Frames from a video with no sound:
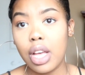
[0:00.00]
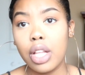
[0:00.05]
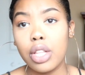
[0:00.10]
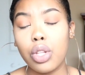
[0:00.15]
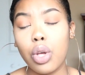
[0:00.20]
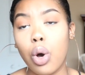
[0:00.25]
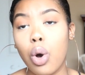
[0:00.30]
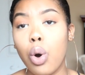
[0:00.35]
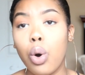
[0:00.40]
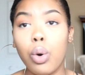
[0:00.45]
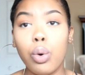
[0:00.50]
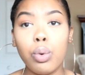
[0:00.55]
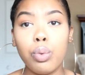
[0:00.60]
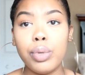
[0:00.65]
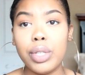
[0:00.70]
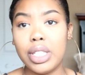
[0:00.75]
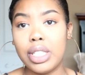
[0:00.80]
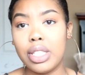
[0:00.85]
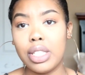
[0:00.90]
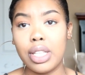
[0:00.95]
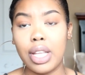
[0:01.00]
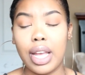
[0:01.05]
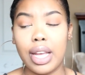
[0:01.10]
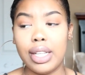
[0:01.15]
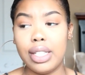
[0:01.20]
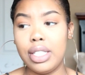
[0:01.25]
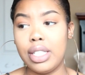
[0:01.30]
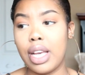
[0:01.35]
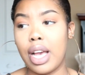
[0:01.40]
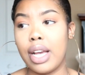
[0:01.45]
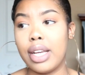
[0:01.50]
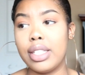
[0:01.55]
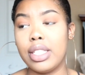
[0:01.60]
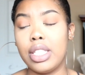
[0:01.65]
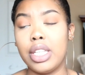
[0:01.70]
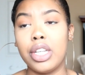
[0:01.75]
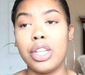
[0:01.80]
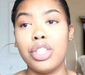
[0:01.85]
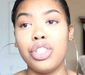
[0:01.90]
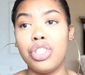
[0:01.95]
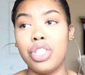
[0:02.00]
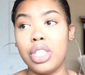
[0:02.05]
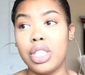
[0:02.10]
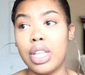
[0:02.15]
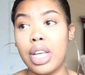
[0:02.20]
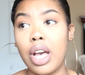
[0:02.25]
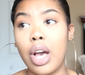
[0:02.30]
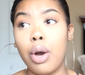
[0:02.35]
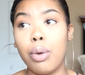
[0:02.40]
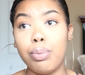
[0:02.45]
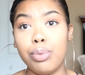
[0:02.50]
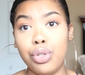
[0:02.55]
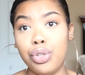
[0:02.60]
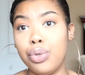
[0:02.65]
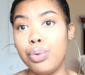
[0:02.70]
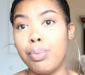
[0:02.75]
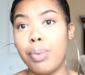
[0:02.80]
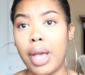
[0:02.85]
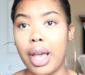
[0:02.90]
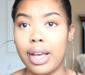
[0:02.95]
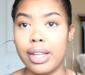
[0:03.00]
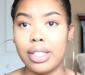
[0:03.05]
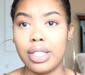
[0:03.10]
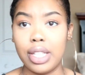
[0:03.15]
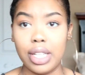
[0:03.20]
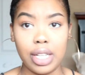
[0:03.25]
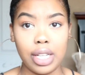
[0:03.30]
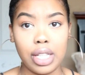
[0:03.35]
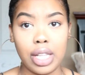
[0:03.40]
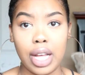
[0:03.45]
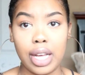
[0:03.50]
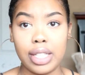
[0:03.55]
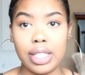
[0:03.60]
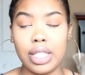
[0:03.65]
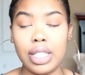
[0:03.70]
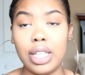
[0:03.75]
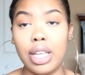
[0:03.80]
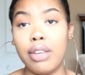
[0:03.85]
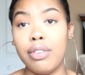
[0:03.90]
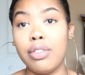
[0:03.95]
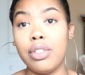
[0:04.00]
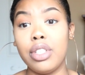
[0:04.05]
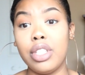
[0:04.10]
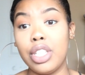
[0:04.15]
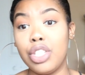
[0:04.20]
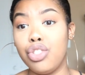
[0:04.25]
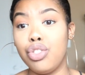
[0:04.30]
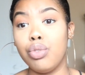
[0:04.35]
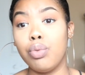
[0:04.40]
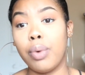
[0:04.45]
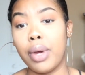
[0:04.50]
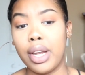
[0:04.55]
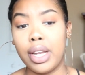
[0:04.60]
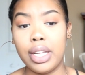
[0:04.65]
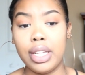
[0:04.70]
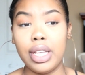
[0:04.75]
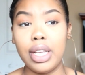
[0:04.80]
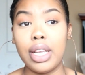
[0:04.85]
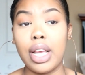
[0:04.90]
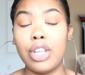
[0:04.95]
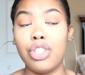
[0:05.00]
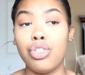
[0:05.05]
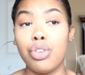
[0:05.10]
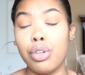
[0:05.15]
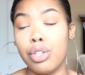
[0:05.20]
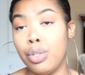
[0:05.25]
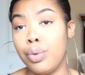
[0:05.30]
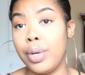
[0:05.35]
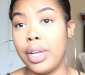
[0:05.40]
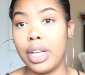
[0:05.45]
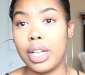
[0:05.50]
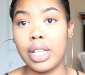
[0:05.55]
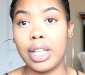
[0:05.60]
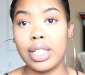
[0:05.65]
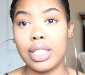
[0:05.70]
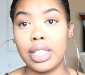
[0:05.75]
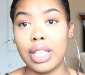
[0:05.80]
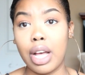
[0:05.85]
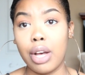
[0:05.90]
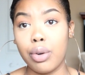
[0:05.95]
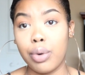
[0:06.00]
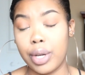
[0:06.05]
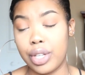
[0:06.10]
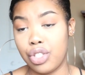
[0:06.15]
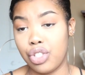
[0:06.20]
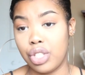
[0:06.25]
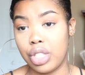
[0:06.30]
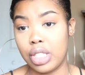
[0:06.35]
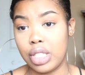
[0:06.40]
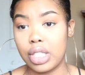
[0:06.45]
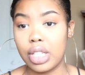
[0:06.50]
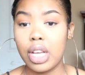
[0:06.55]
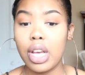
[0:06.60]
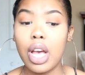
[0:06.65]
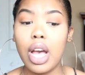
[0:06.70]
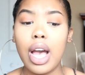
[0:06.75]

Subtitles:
The whole reason the ATI is there is just to help you pass the NCLEX, to get you ready, show you NCLEX style questions.